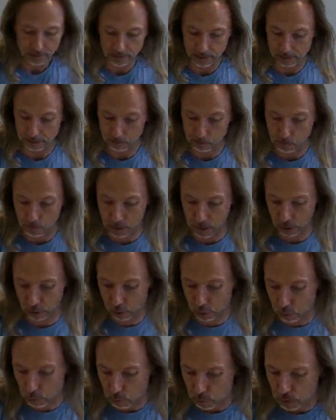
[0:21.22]
that's
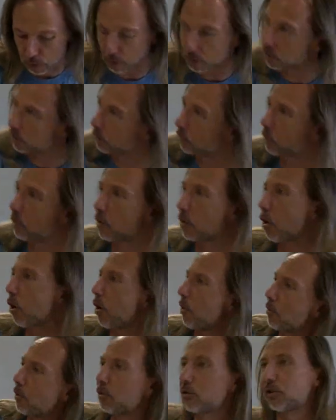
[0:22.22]
much superior to the
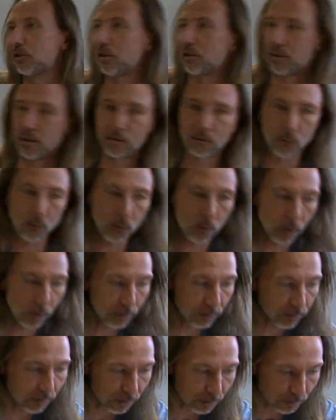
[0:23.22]
Commodore
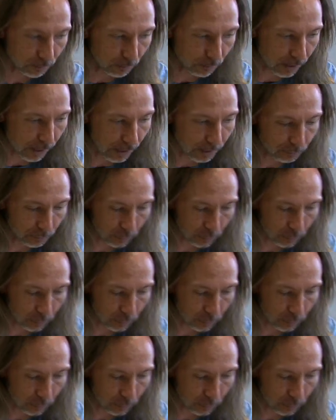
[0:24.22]
64 that you guys